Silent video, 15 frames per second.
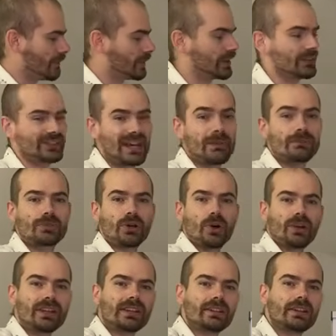because I'm
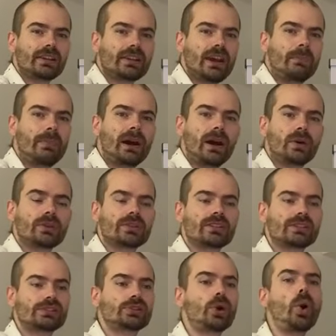talking here about
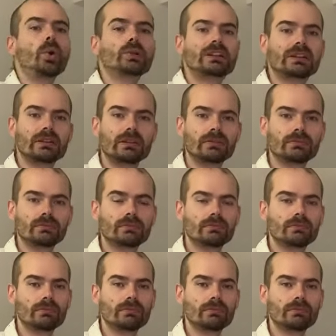the total